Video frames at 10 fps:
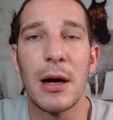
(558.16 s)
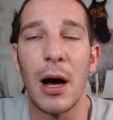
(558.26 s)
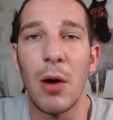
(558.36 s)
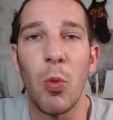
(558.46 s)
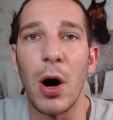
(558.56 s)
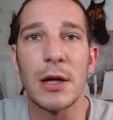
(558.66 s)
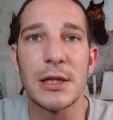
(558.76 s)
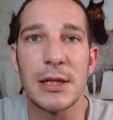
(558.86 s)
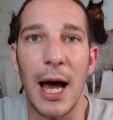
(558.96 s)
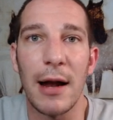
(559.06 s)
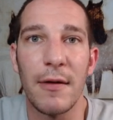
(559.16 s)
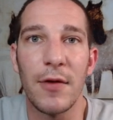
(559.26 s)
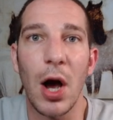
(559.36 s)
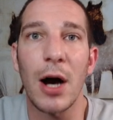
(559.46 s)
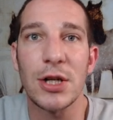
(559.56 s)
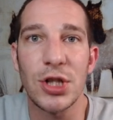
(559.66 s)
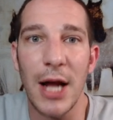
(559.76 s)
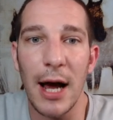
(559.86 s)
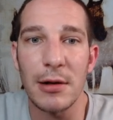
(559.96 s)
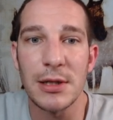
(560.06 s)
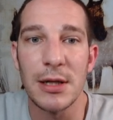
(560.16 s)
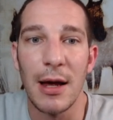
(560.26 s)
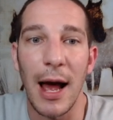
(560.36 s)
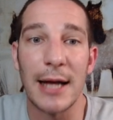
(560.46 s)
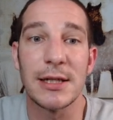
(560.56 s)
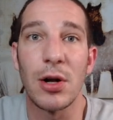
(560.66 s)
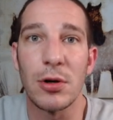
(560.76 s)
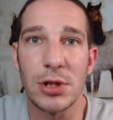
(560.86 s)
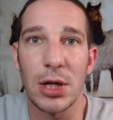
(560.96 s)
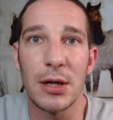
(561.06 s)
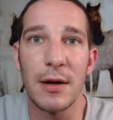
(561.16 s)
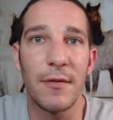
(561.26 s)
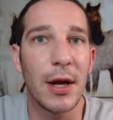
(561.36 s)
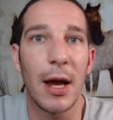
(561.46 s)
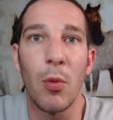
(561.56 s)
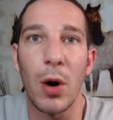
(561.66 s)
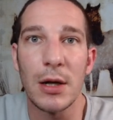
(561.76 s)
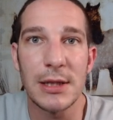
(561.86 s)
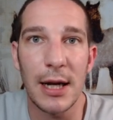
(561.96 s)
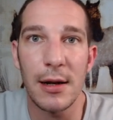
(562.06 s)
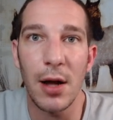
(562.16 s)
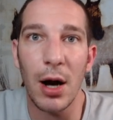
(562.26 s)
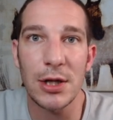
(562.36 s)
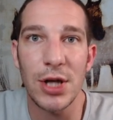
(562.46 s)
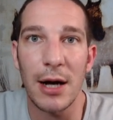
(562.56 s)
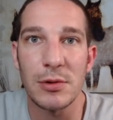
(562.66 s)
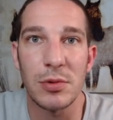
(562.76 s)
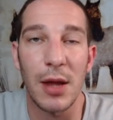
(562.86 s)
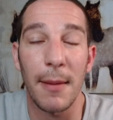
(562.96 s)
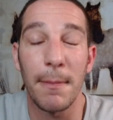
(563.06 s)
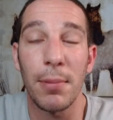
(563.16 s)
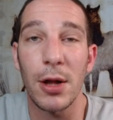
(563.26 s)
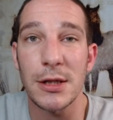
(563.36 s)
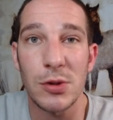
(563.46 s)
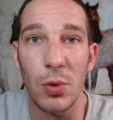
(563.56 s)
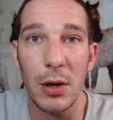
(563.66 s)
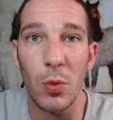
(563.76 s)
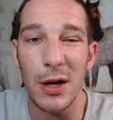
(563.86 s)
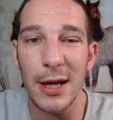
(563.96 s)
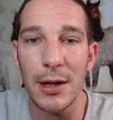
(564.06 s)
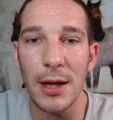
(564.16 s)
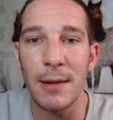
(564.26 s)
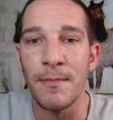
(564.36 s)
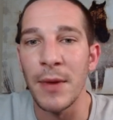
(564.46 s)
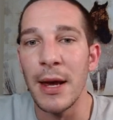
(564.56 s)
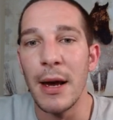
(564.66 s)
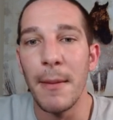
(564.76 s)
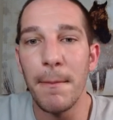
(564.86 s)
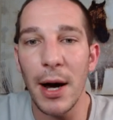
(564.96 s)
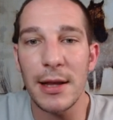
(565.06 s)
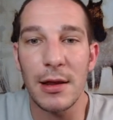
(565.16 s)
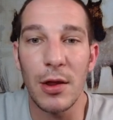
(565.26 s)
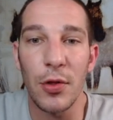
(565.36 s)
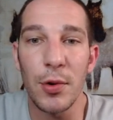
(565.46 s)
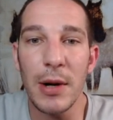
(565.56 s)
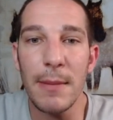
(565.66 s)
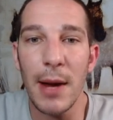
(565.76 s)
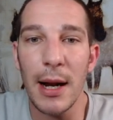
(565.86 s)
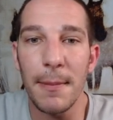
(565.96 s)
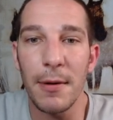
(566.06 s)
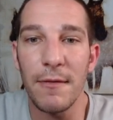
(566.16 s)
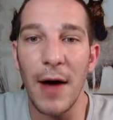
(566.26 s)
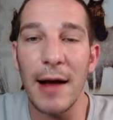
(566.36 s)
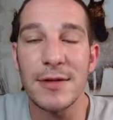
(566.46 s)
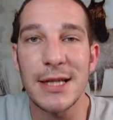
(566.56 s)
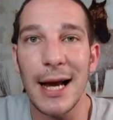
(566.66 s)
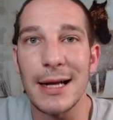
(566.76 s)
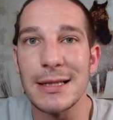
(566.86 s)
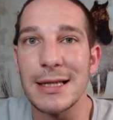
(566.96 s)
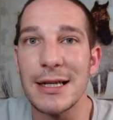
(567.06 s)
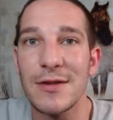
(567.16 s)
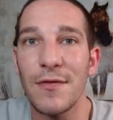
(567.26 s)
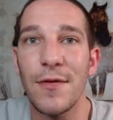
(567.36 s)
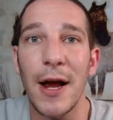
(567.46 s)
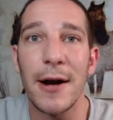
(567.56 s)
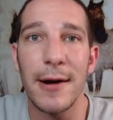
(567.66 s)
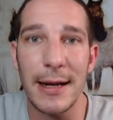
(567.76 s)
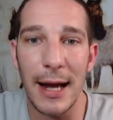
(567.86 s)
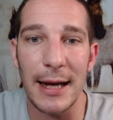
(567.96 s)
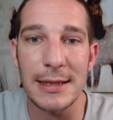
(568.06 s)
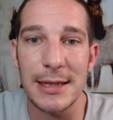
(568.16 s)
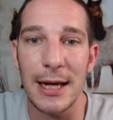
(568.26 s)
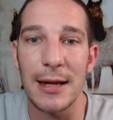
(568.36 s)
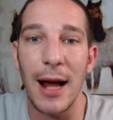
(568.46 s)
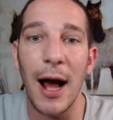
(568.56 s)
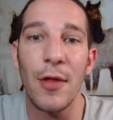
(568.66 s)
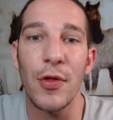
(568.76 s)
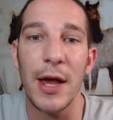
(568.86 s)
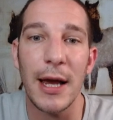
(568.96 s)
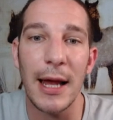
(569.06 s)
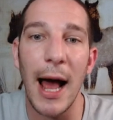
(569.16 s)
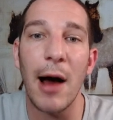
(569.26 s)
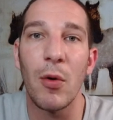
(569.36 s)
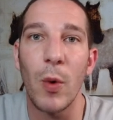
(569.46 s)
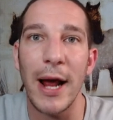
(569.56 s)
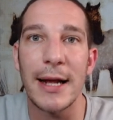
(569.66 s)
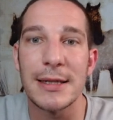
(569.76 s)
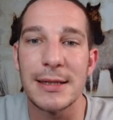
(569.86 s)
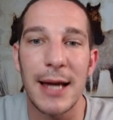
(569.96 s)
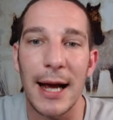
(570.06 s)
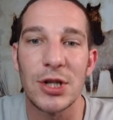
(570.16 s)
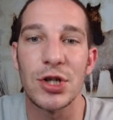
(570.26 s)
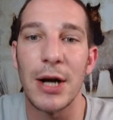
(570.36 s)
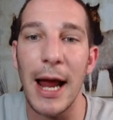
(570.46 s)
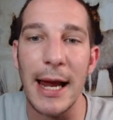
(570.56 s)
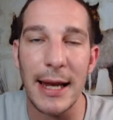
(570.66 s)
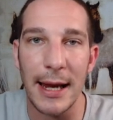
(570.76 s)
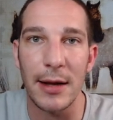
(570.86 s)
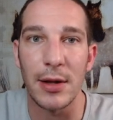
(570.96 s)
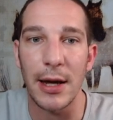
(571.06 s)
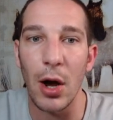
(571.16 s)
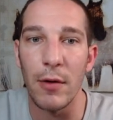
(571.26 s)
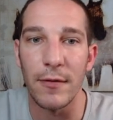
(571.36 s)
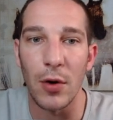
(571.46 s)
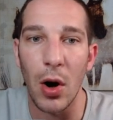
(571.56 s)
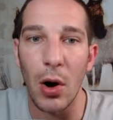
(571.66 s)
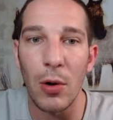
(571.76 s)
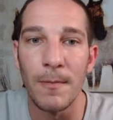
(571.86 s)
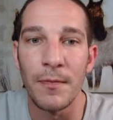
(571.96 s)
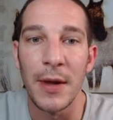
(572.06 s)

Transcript: wands out of the auction house as an alternative. You can get wands out of the auction house with like plus 21 healing. But the 3 mana per 5 seconds is very nice, and I think it outweighs the extra 8 healing overall.